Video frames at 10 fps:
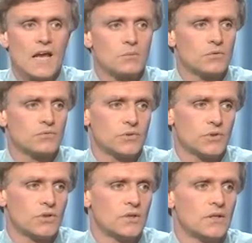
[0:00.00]
They're
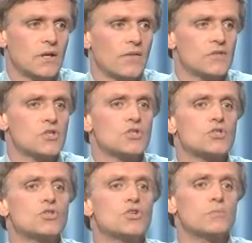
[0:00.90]
taking animal food,
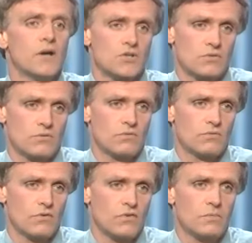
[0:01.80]
and this is
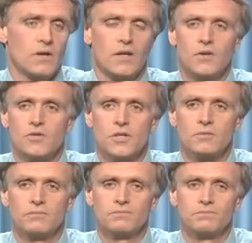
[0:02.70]
too much for
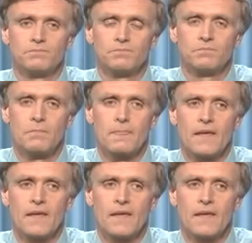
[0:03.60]
female energy.